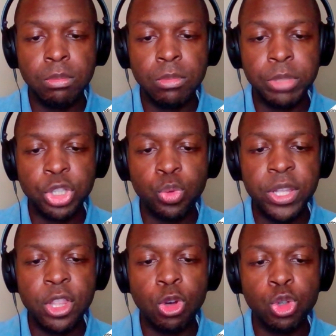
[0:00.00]

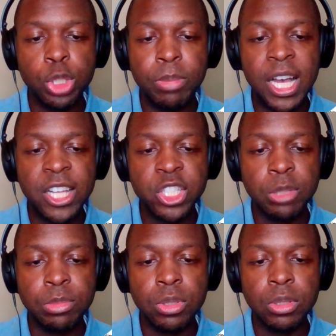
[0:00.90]
between those
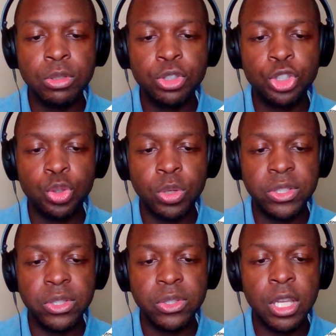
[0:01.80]
possible
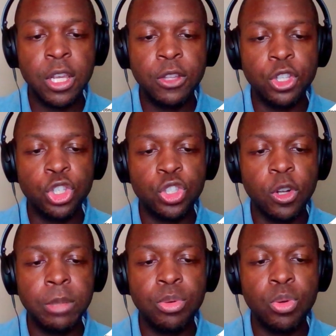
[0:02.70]
choices. The
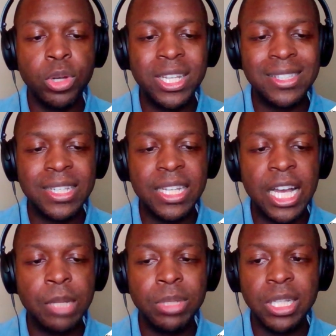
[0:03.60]
starting point is
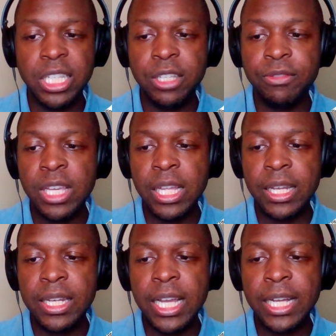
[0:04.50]
non belief,
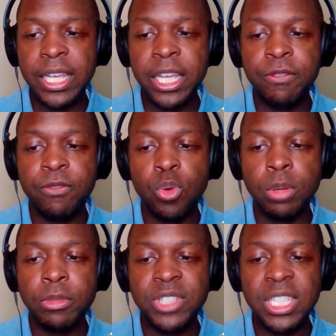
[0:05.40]
not any
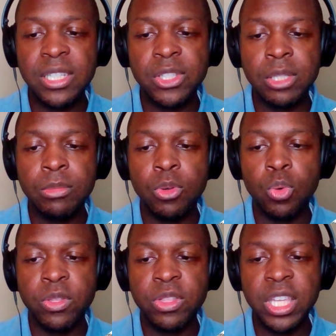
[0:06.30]
form of deism
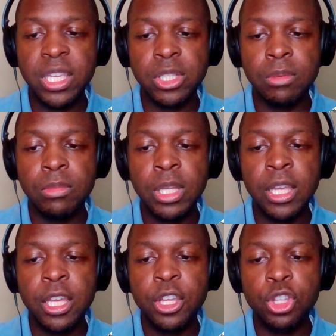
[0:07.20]
or theism.
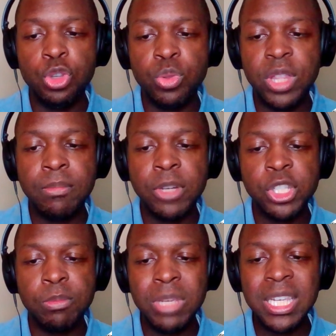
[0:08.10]
You then
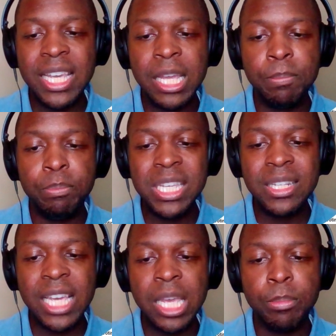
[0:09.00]
must meet and beat
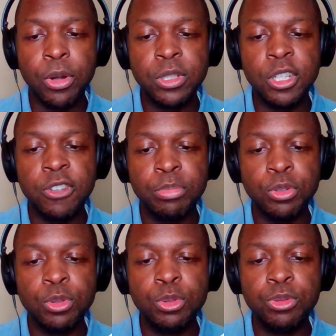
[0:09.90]
a burden of
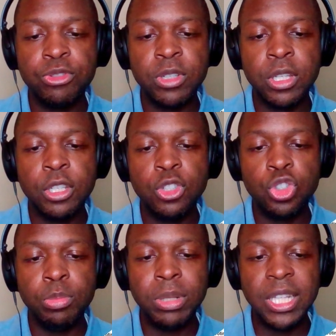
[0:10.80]
proof
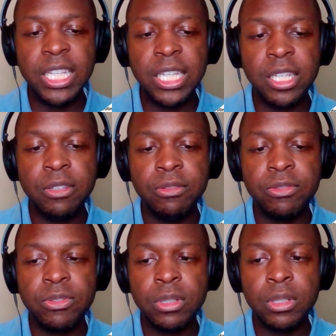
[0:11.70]
to believe